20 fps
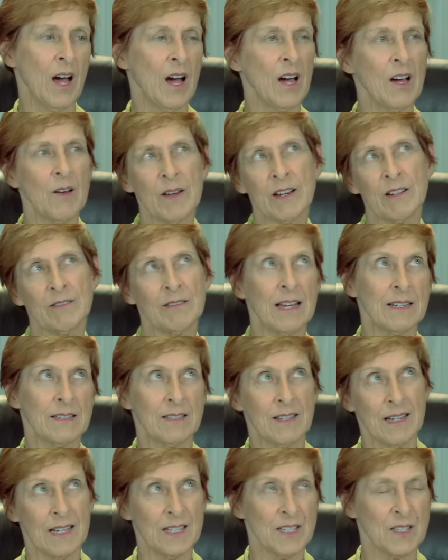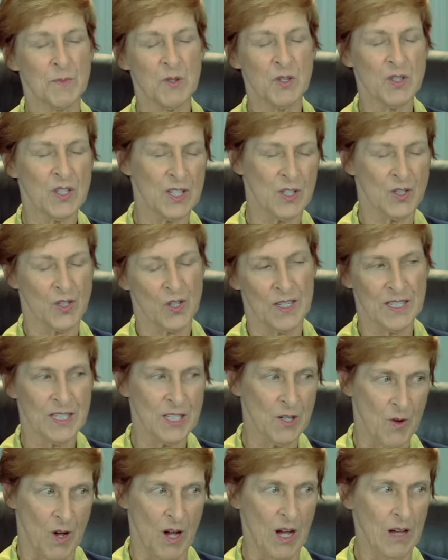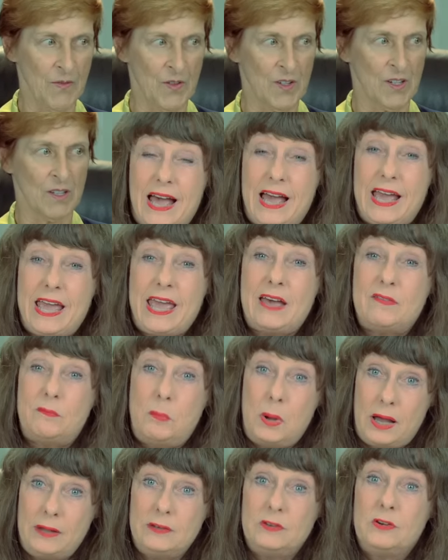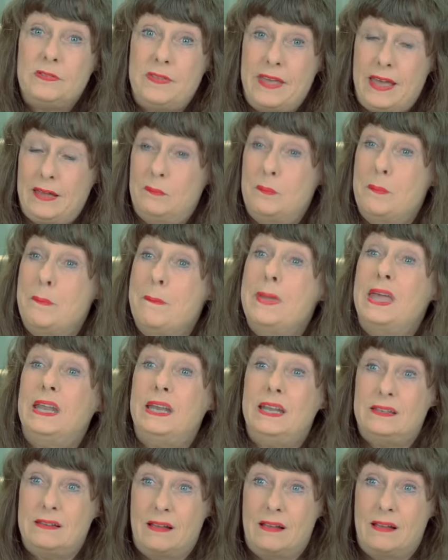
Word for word: oh, I don't like today's music, it's all so awful. I have pondered that many